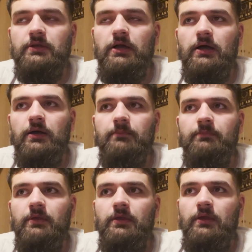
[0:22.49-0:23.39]
So
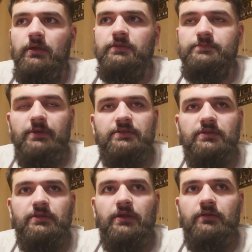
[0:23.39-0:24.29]

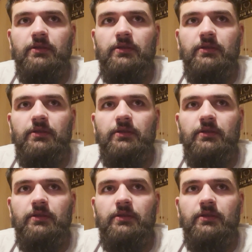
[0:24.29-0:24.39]
basically, I'll get